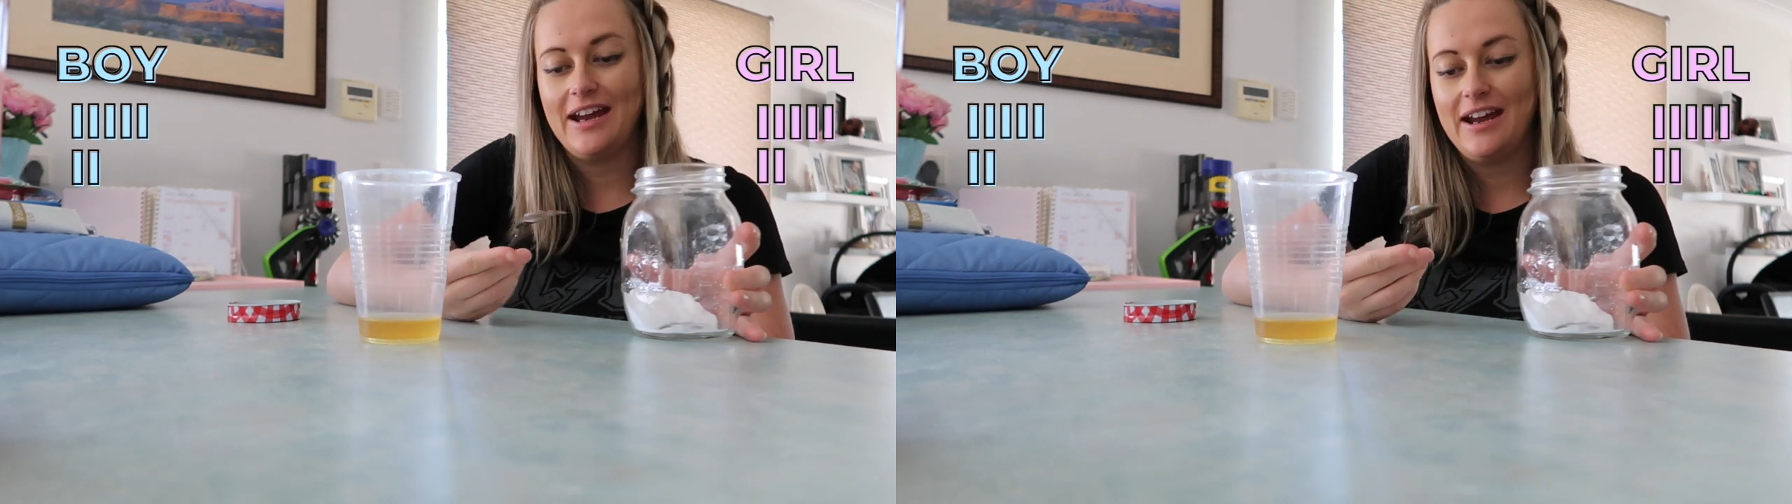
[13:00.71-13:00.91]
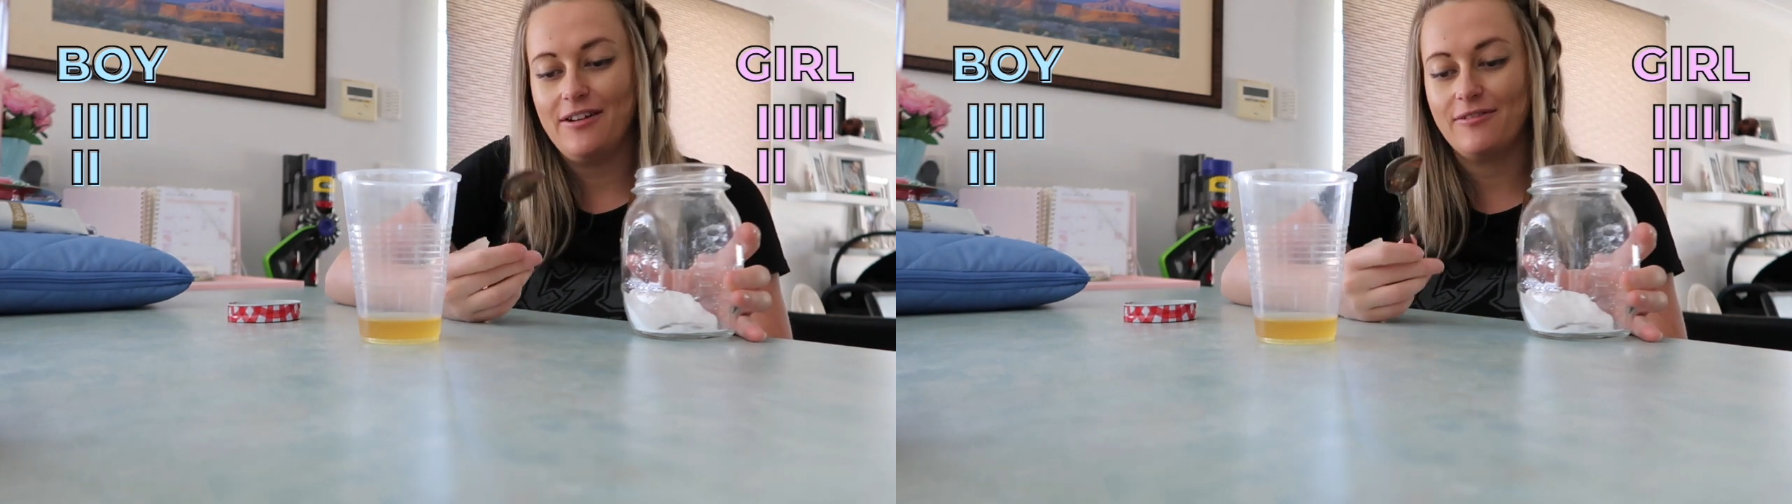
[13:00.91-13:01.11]

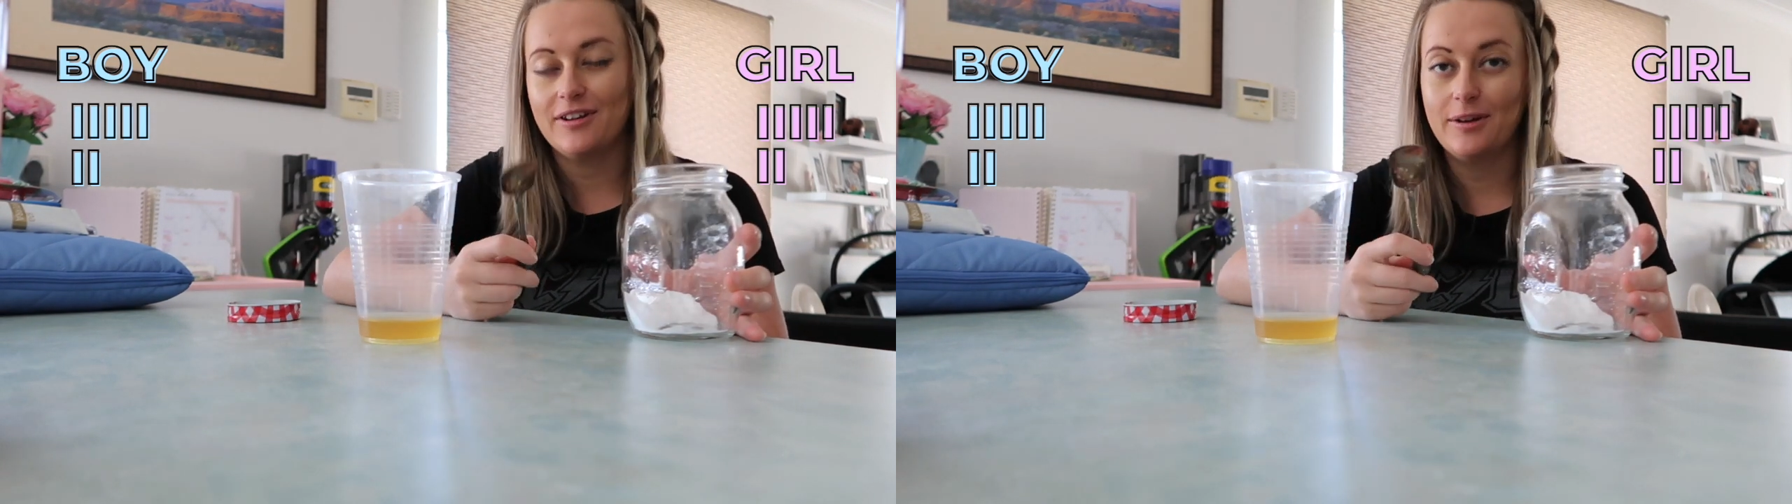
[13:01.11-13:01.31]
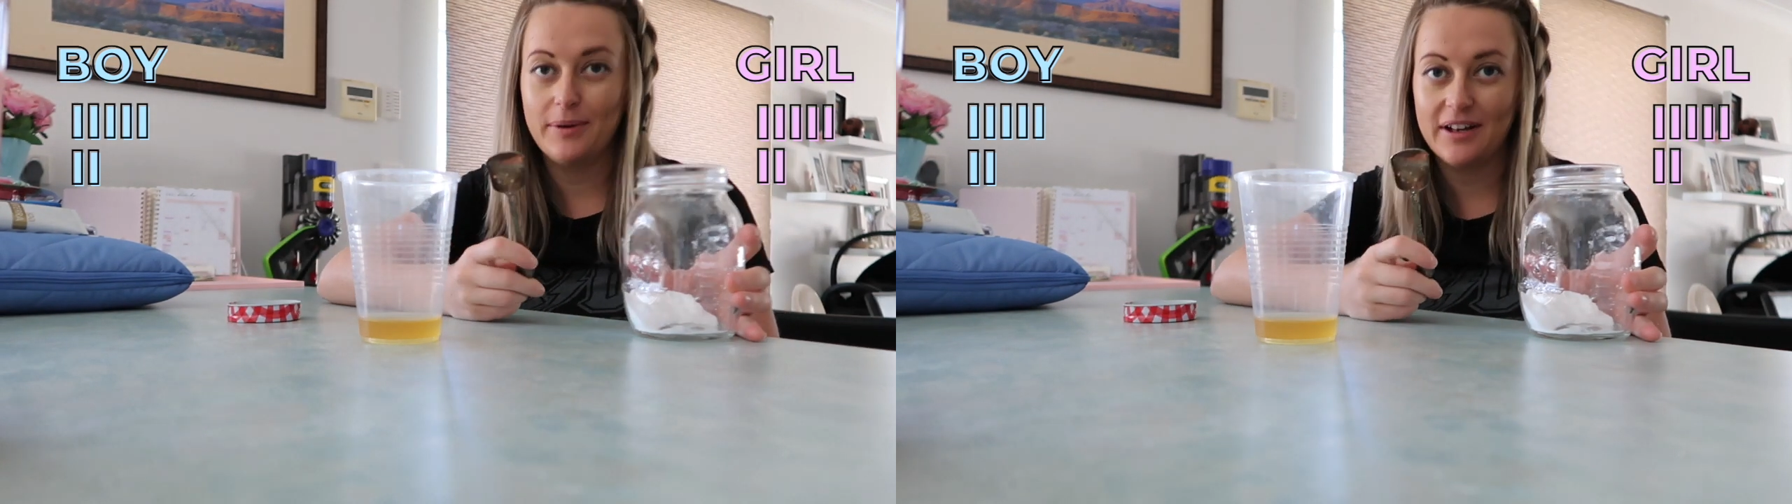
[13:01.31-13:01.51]
a
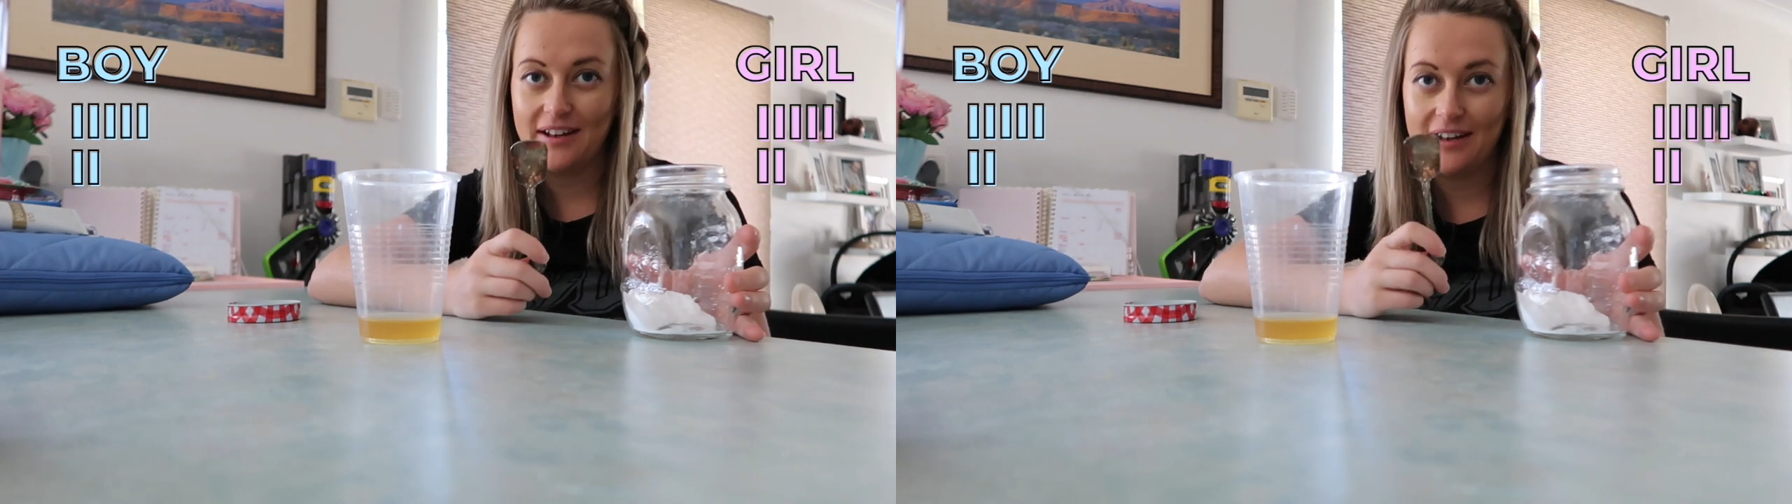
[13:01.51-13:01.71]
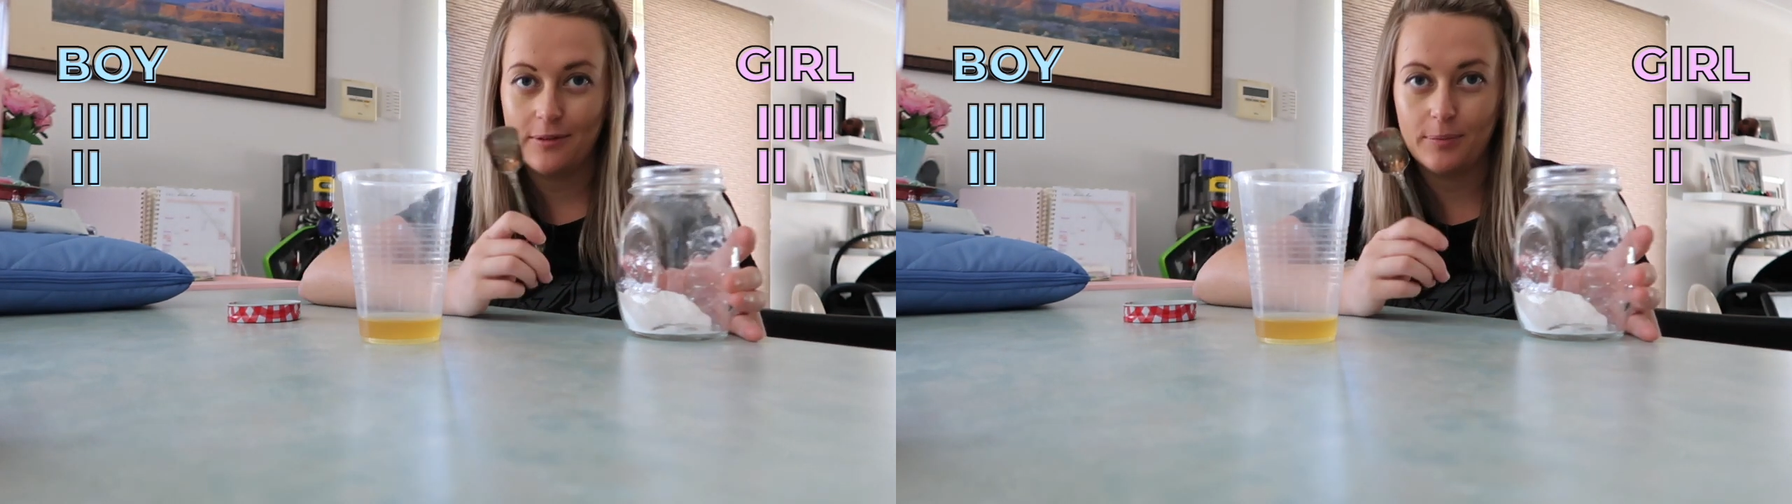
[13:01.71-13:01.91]
really big
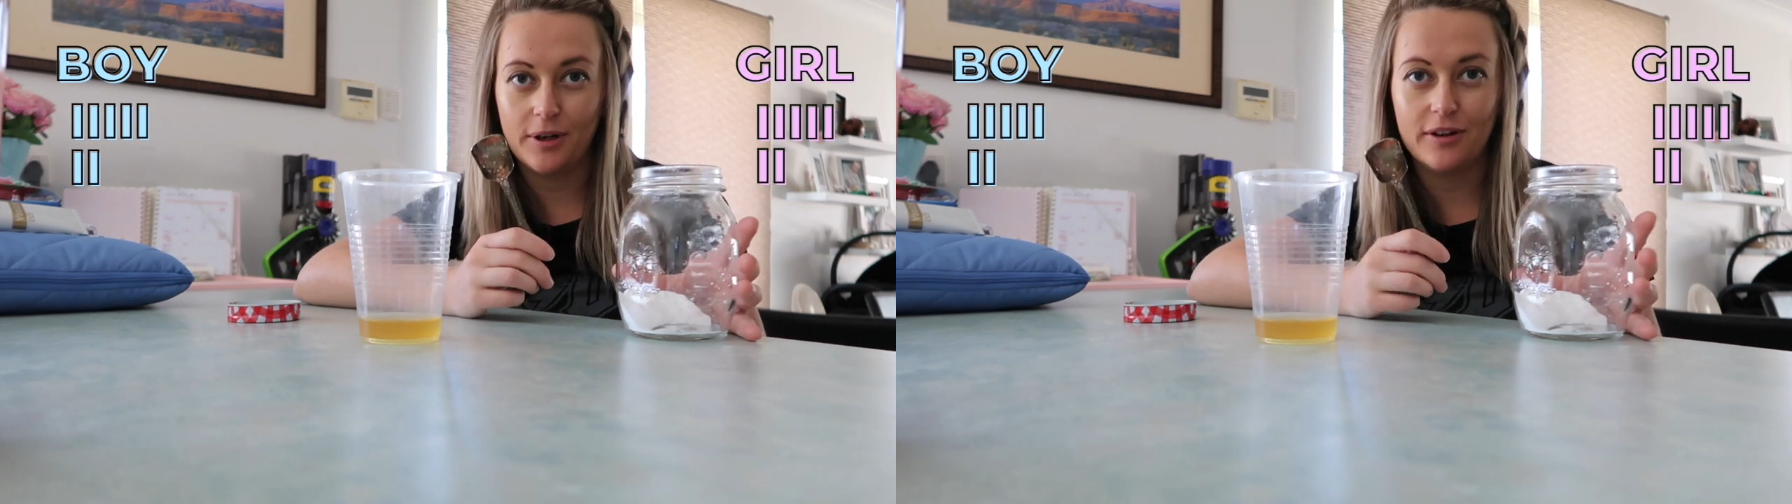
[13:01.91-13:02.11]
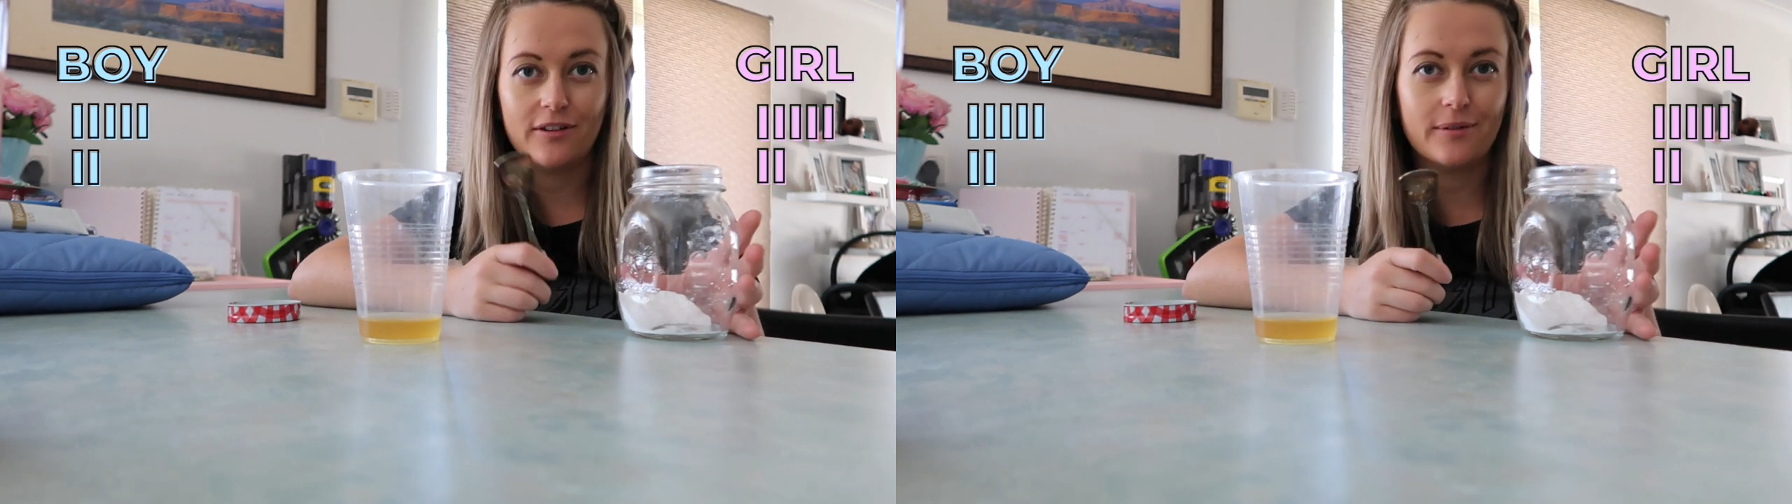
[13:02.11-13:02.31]
teaspoon.